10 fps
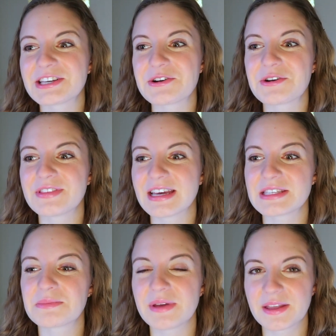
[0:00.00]
so
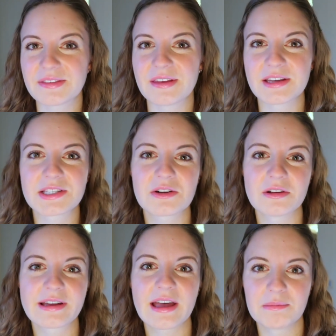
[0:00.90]
that's a big thing. It's
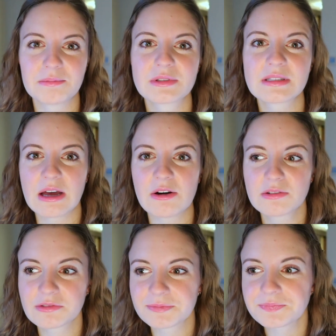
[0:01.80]
called Krampuslauf.